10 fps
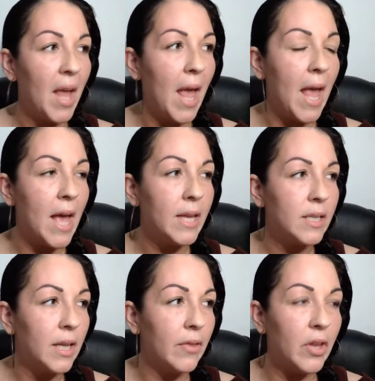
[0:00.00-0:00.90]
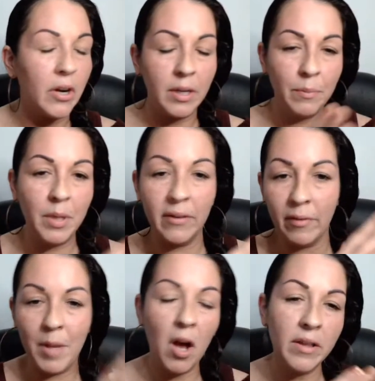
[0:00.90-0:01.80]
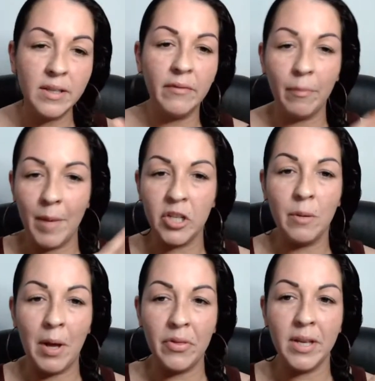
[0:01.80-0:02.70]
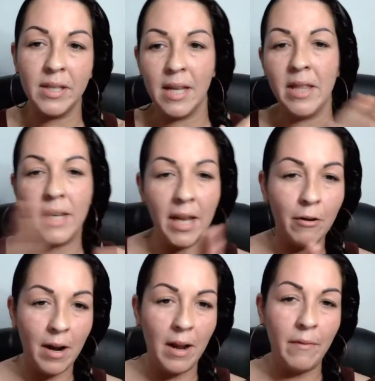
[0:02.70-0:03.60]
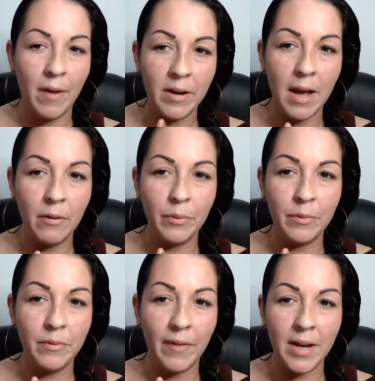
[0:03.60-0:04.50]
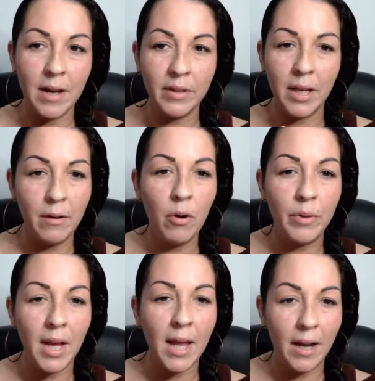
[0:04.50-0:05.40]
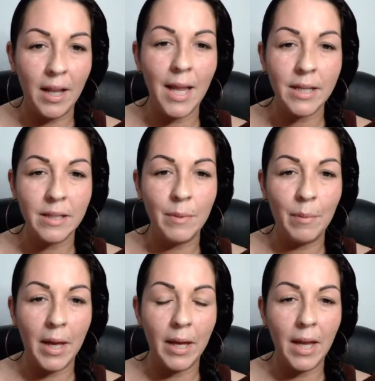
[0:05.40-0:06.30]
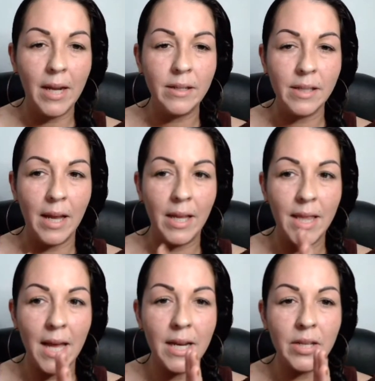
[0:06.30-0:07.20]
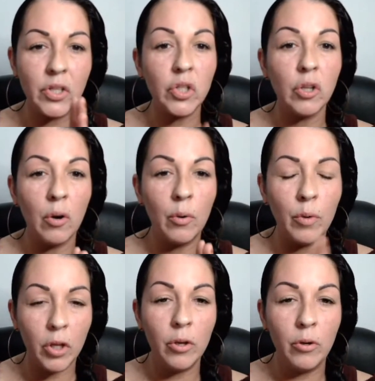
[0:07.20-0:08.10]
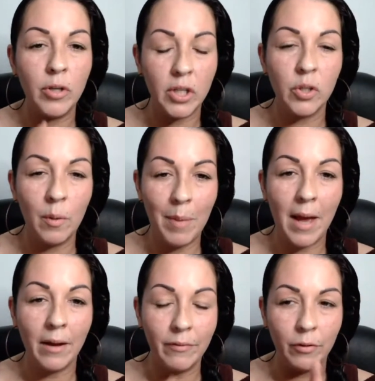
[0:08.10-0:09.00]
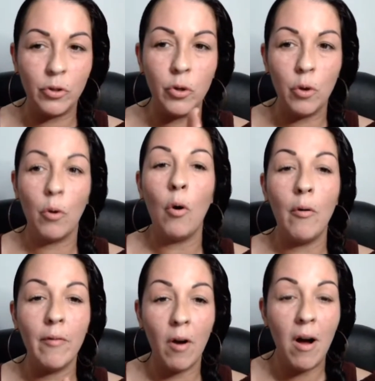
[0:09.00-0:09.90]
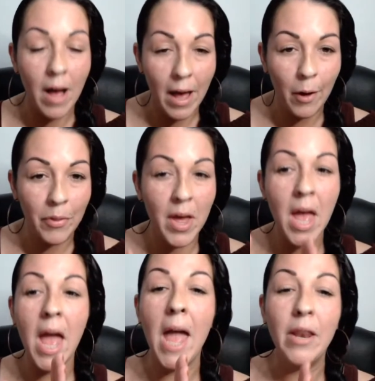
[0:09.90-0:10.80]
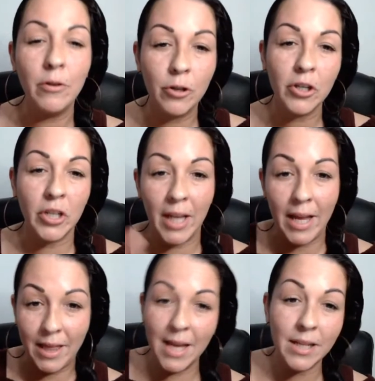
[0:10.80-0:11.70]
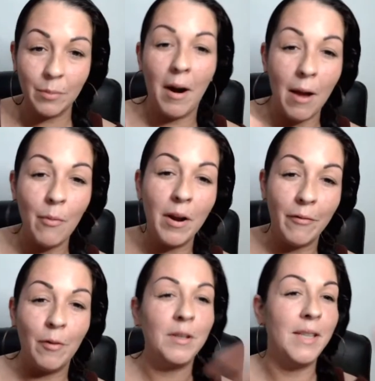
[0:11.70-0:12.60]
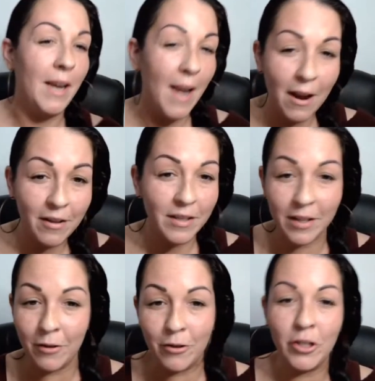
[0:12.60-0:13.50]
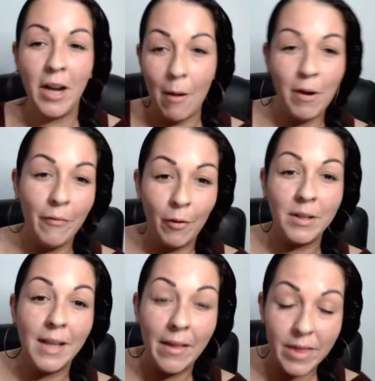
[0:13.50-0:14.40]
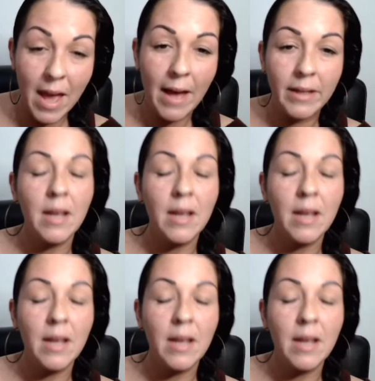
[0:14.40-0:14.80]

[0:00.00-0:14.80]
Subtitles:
and they're giving me all this information about this, and then later on I find out that, oh, they got a colostomy bag. And it's like, that is so huge and so impactful to your overall health and nutrition. Like, that's where I want to focus on, not all this other shit. I want to focus on that.